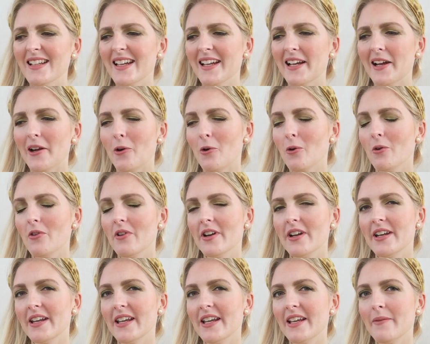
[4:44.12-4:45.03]
think I
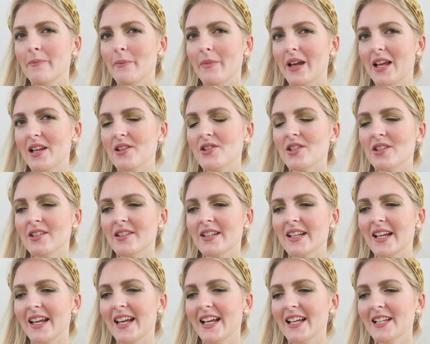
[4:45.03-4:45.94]
already
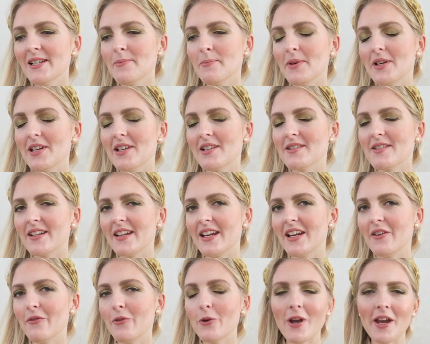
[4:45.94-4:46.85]
mentioned it, but
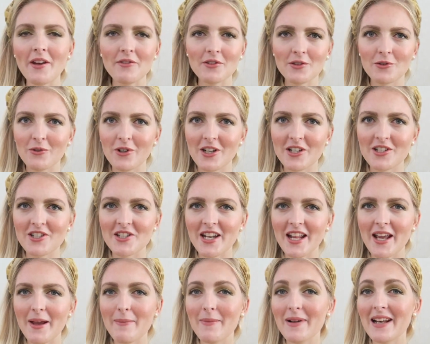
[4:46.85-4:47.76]
if you haven't
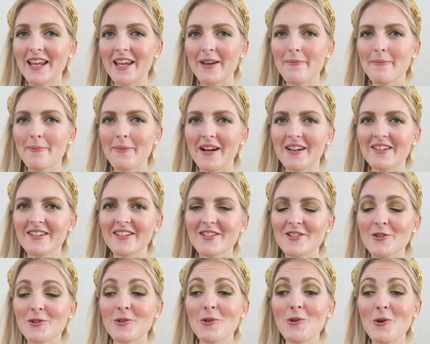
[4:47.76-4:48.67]
watched Emily in
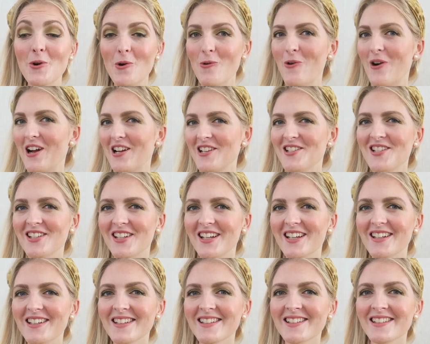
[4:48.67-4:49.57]
Paris, go watch
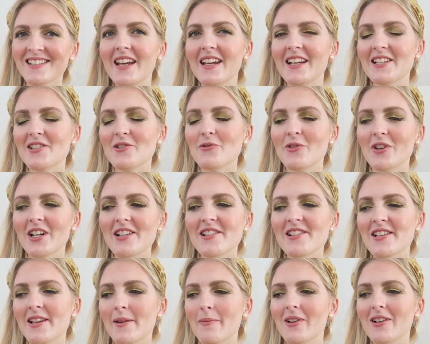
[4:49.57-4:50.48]
it. It is really
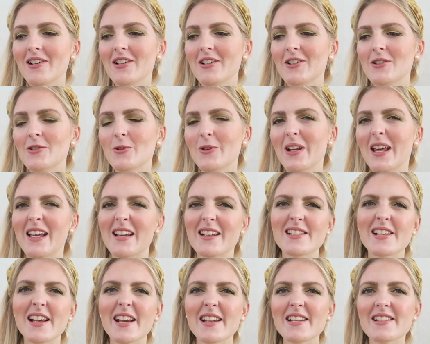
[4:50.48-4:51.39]
similar to like
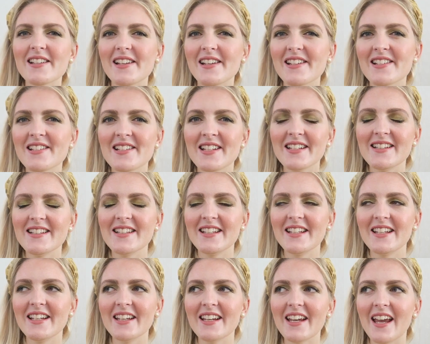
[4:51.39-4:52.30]
Sex in the
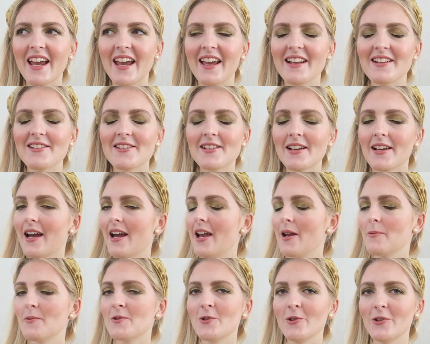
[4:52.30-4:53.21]
City, and I
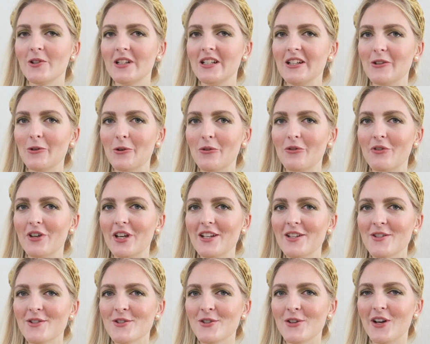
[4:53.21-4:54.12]
absolutely love
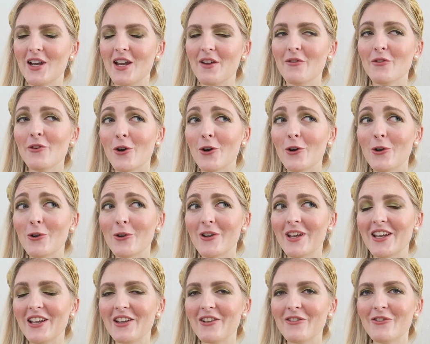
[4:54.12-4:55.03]
it. So if you're
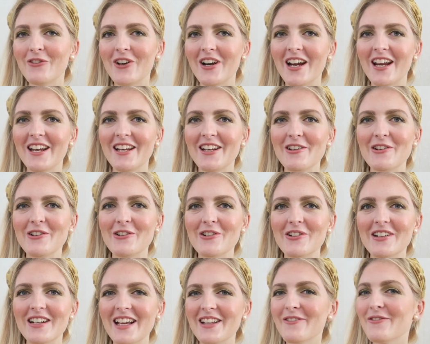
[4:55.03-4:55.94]
looking for a
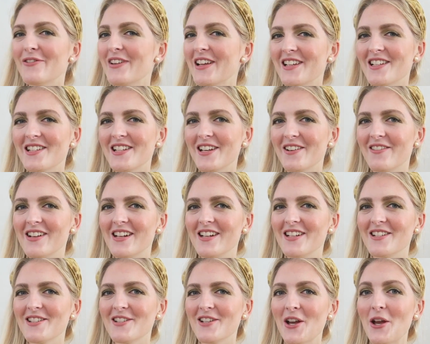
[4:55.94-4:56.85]
new Netflix
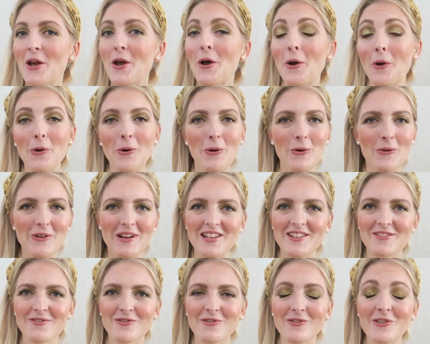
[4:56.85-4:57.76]
series, go
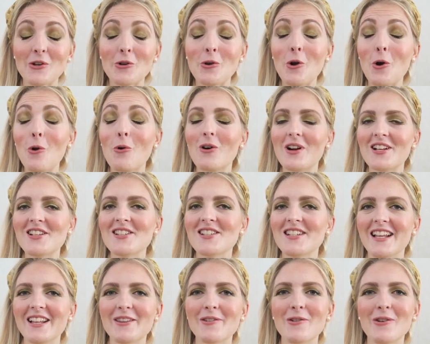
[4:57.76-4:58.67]

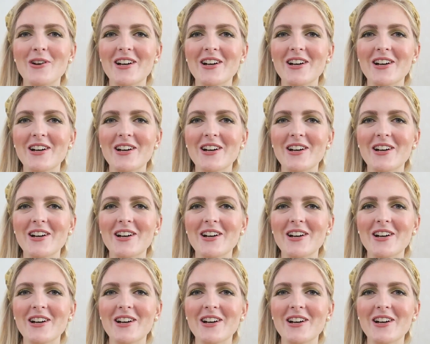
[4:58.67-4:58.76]
watch that